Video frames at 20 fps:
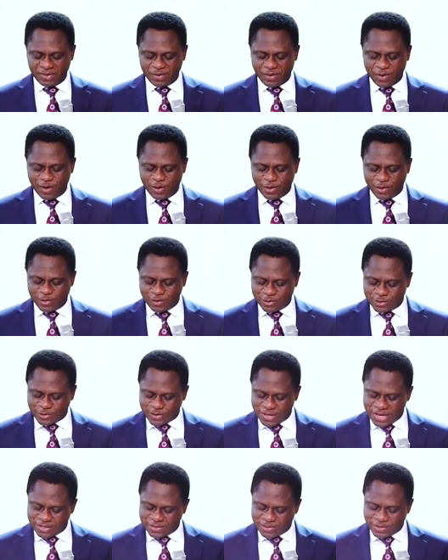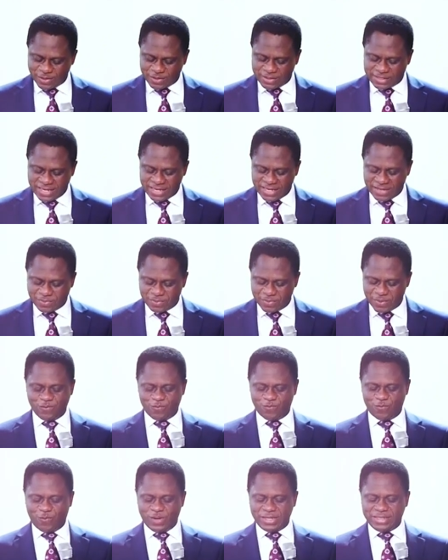God also exalted him.
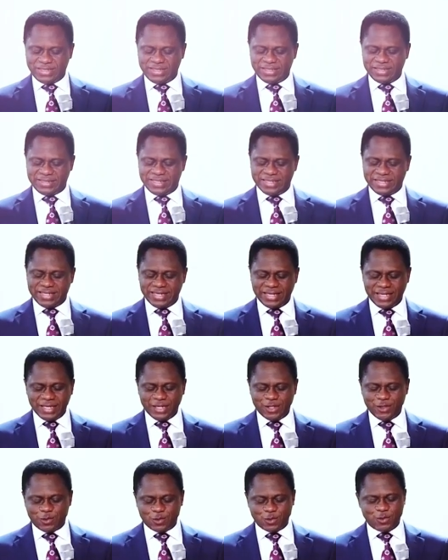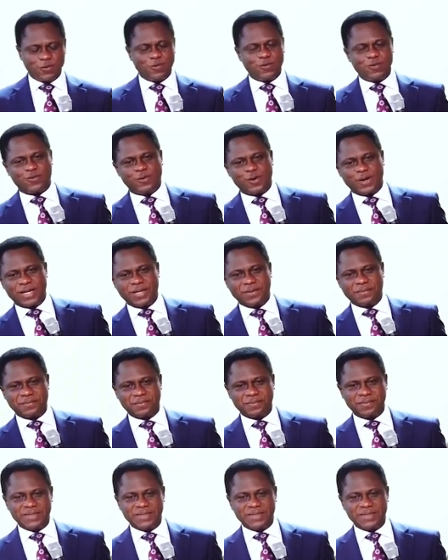What did he do for him?